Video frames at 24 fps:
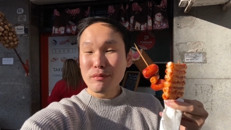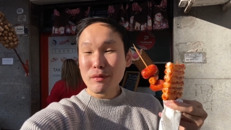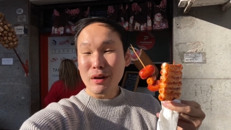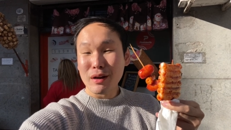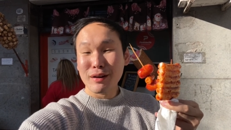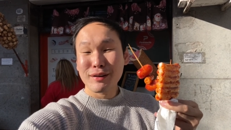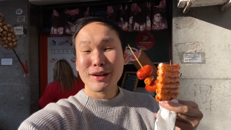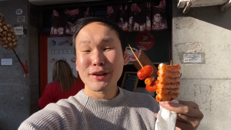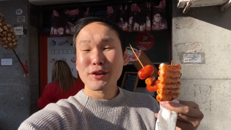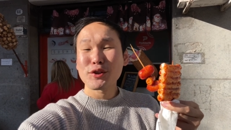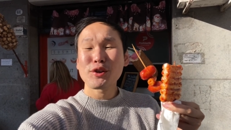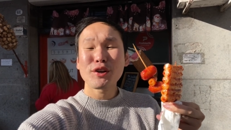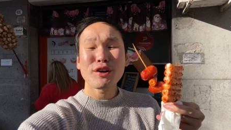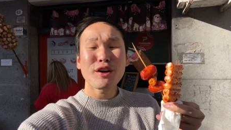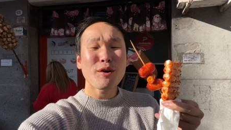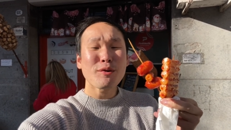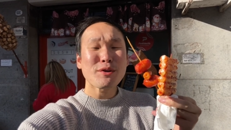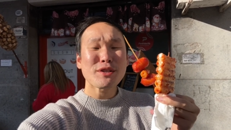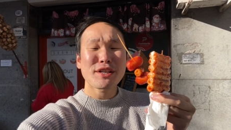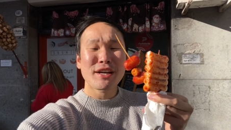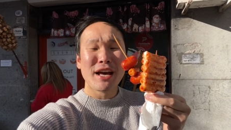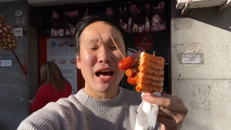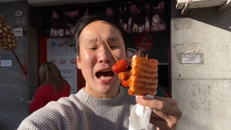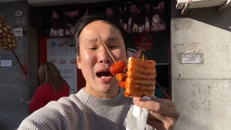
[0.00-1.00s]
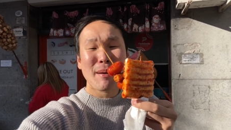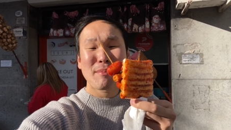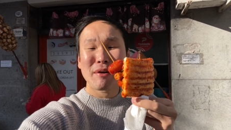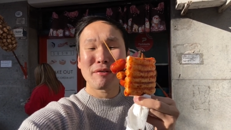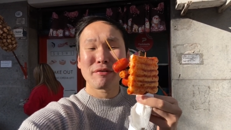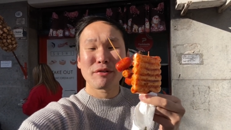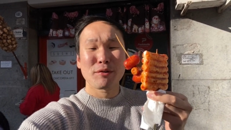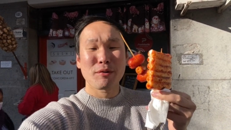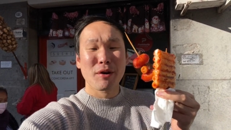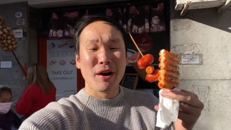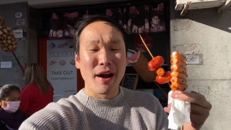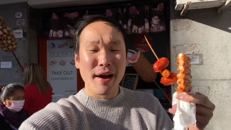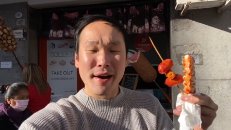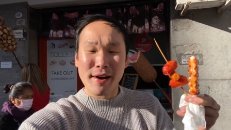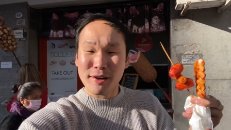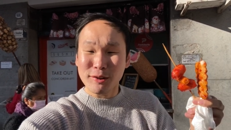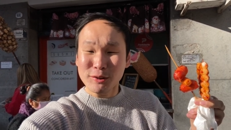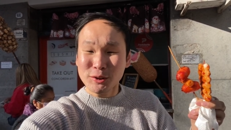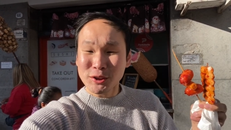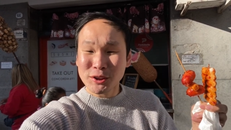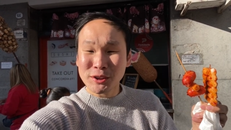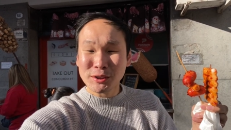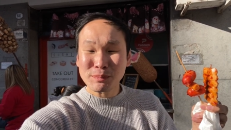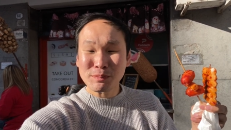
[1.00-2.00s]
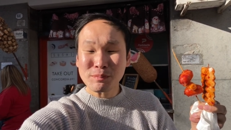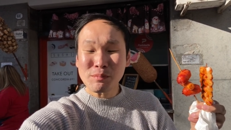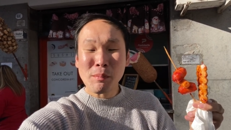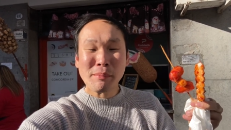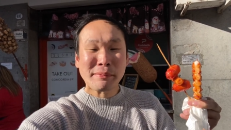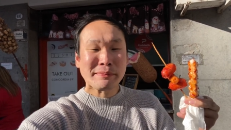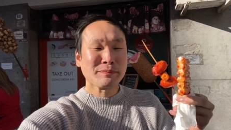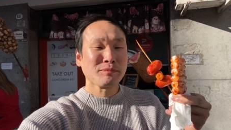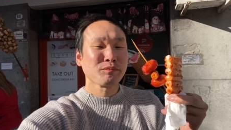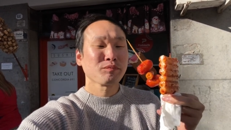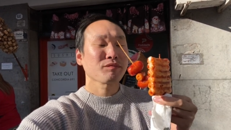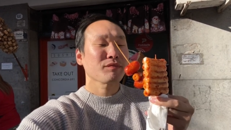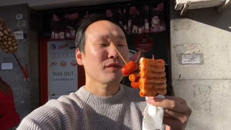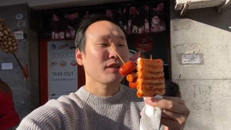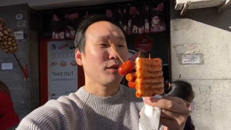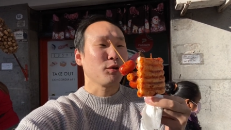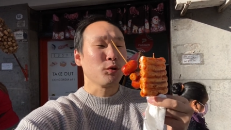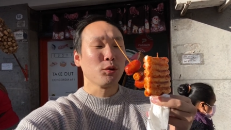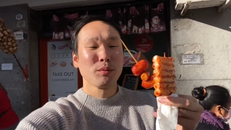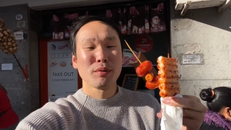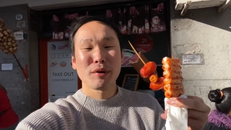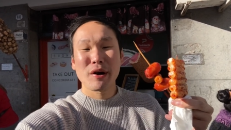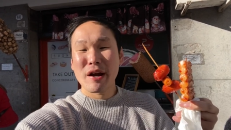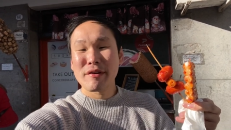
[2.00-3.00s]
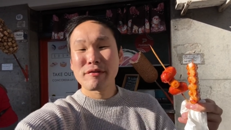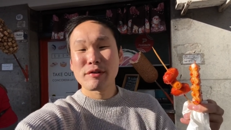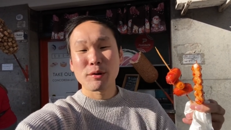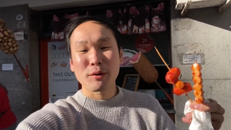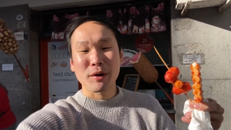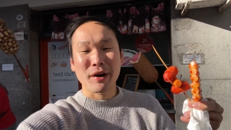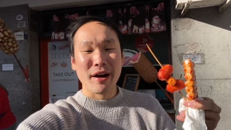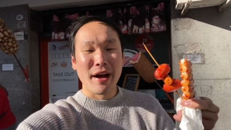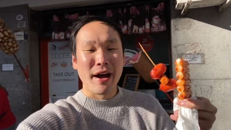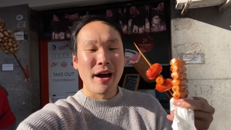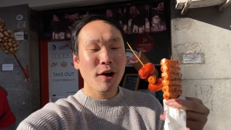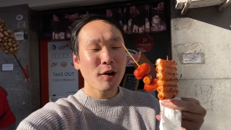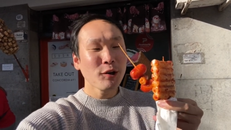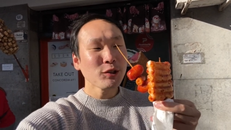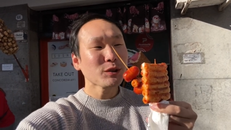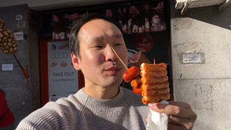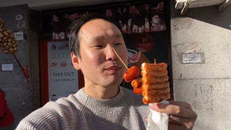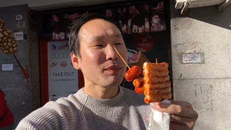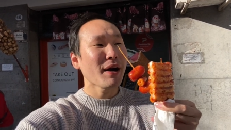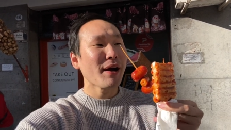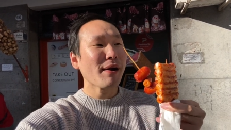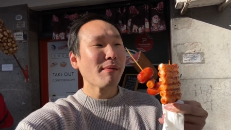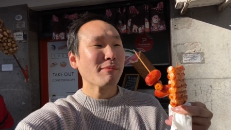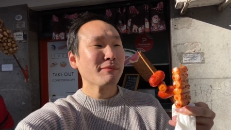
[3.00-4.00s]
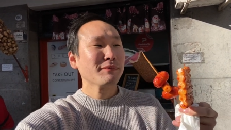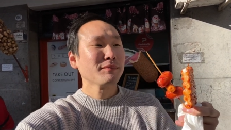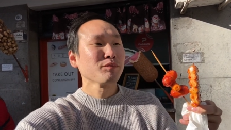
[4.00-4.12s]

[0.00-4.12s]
Like you can always cab everywhere else, Uber everywhere else, but